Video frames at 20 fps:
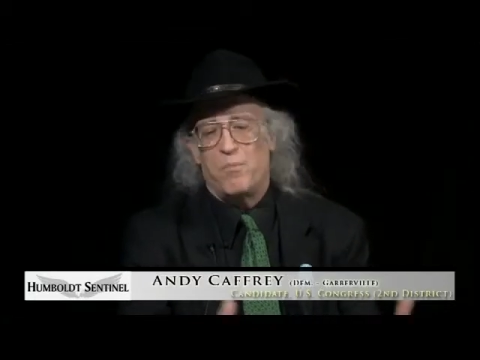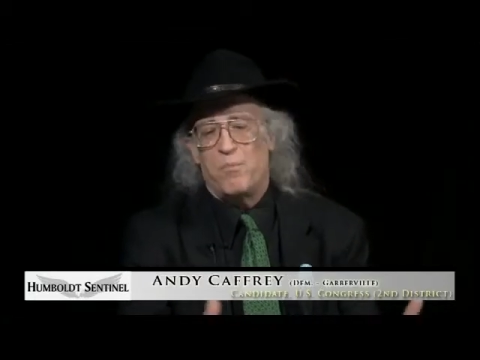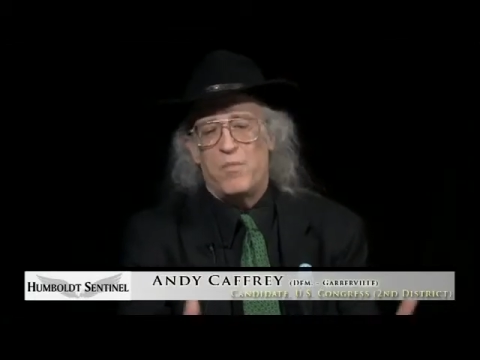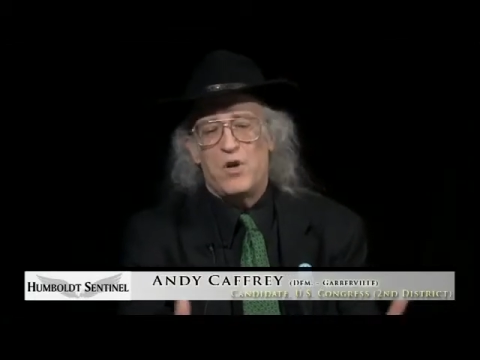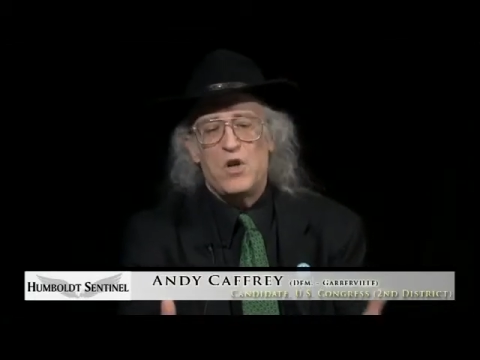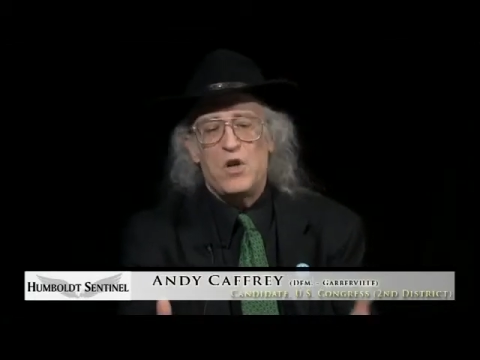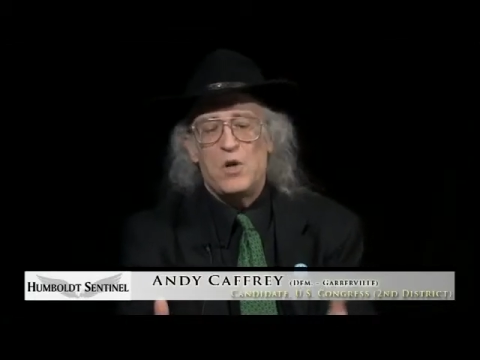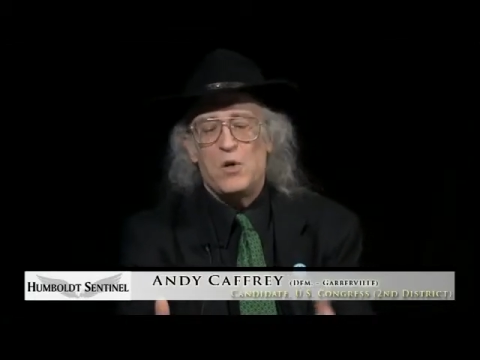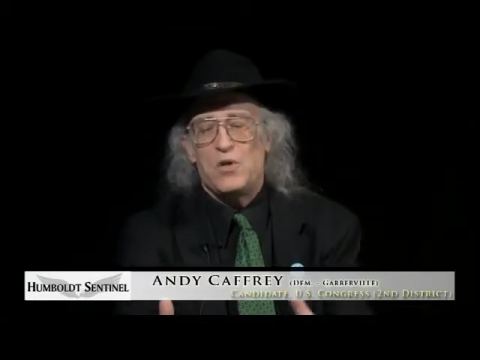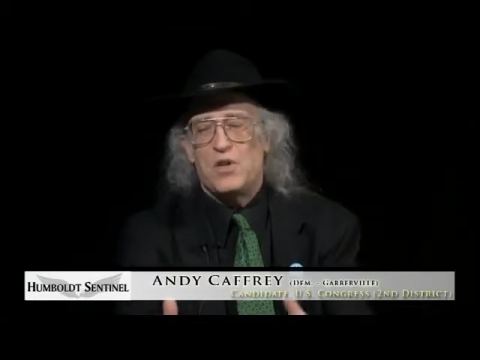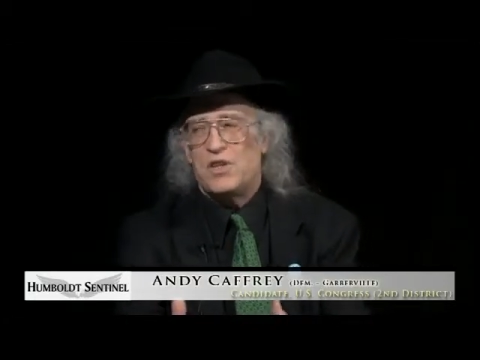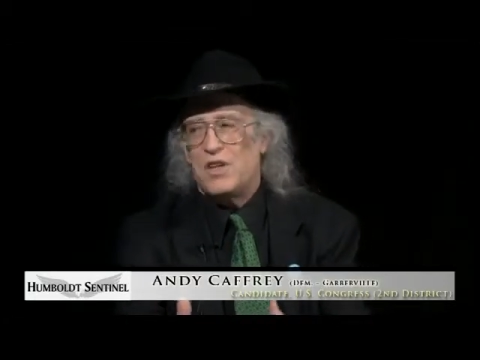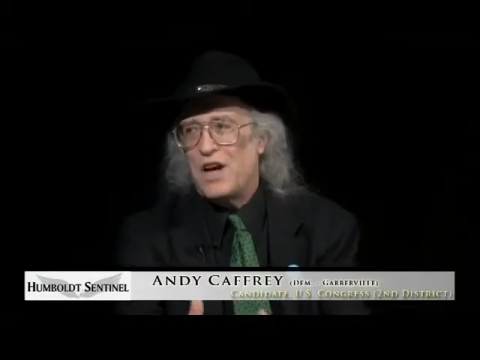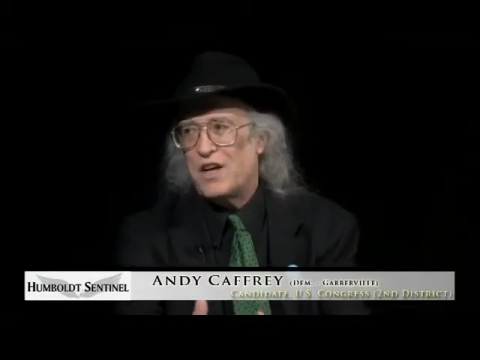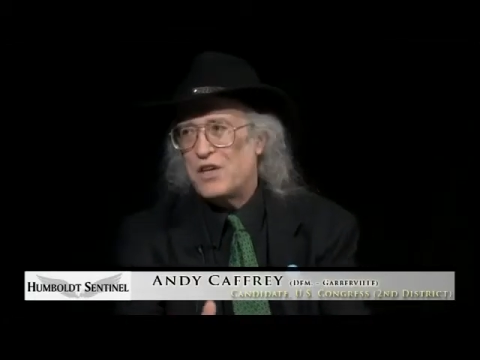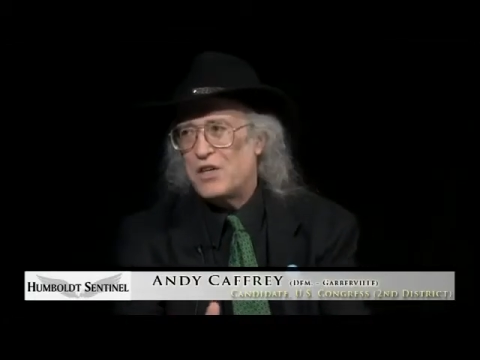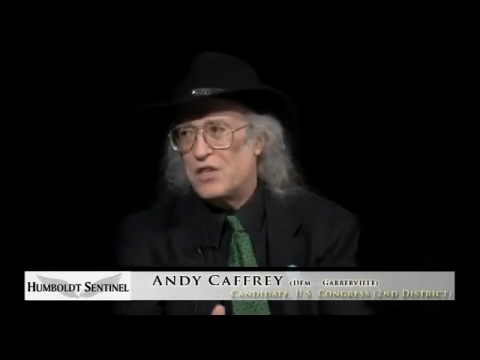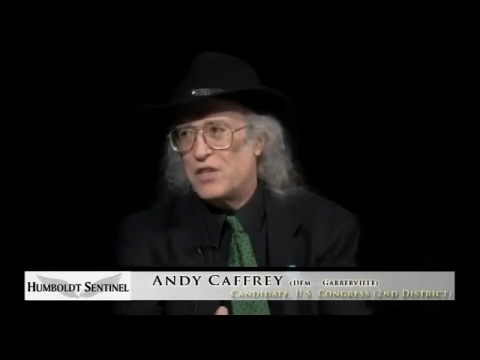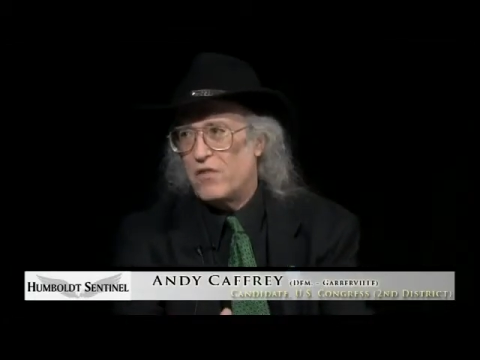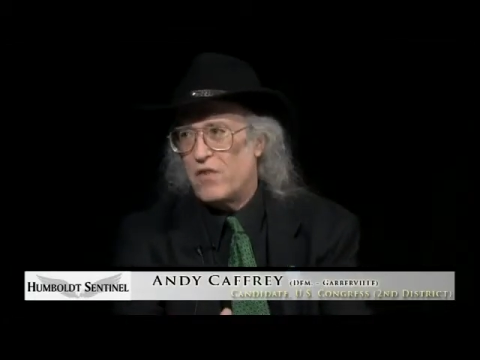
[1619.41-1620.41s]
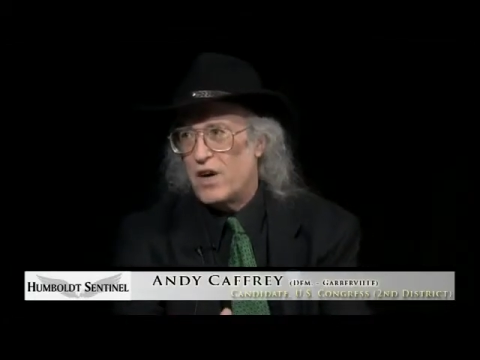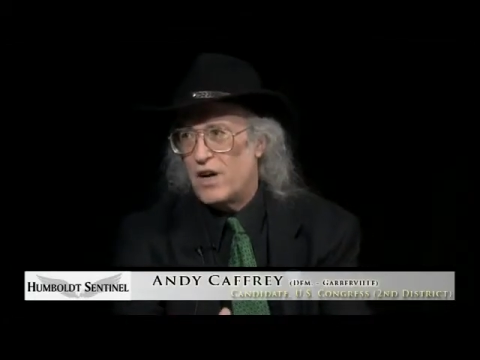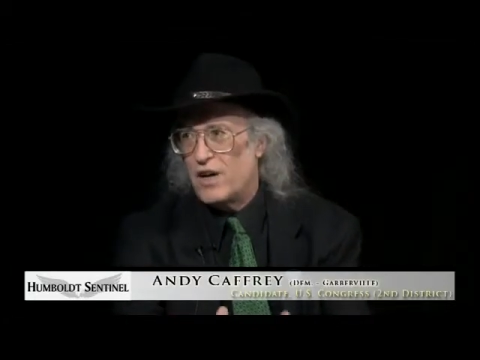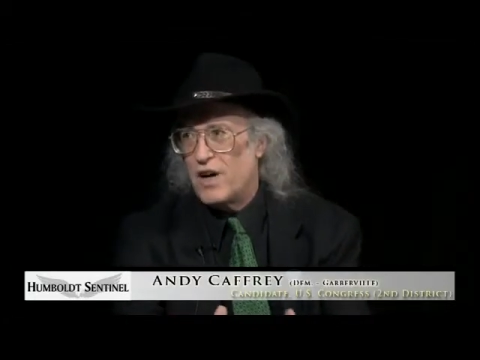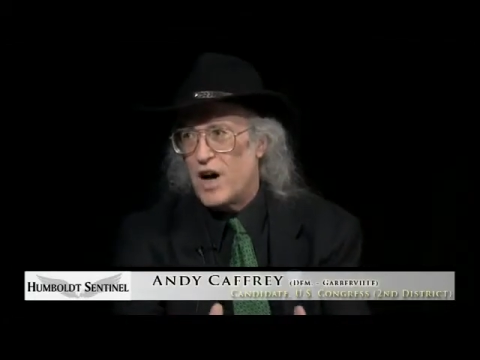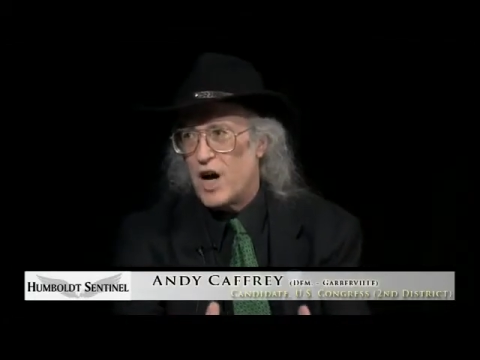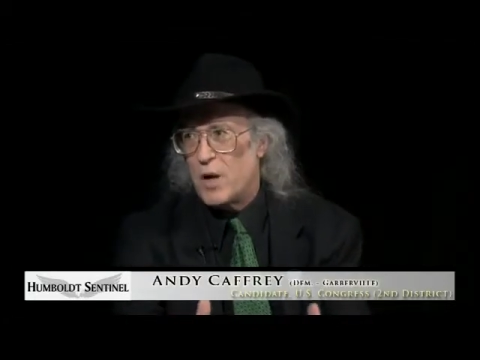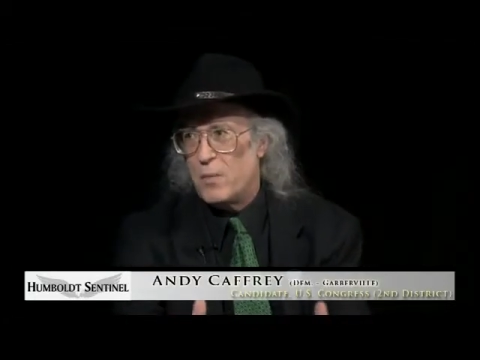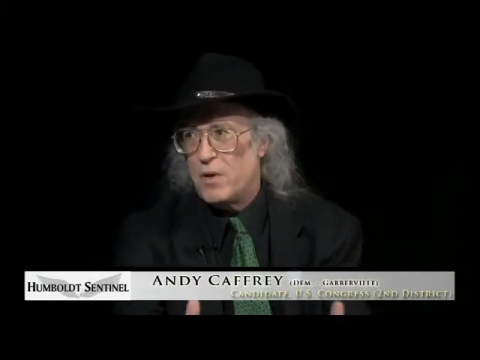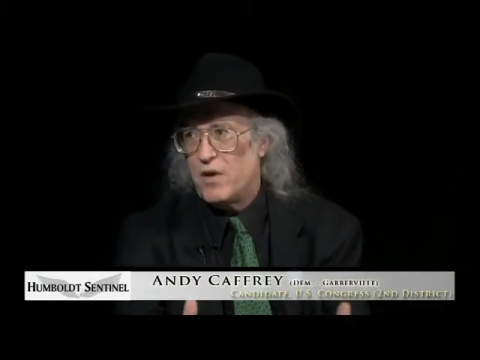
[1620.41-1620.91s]
Huge sectors of our
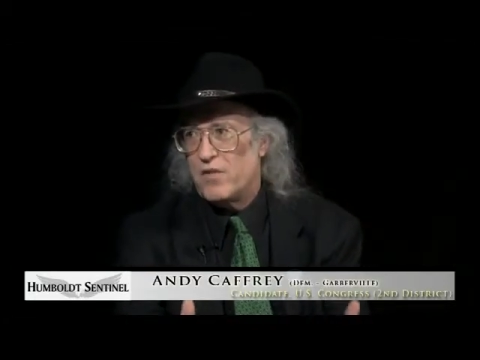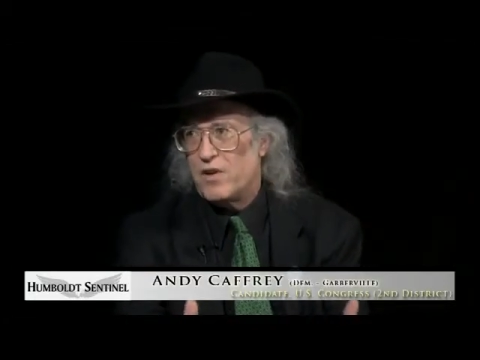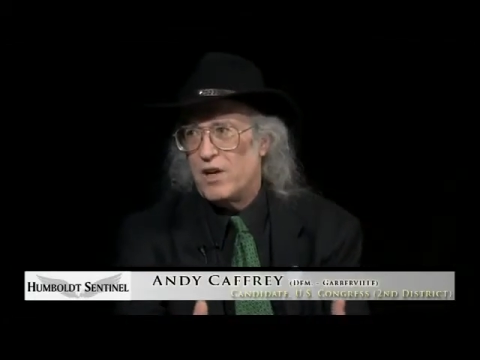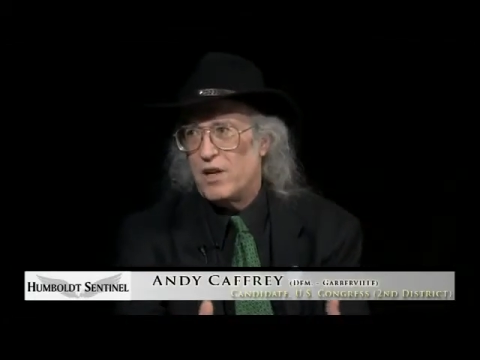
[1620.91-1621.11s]
economy have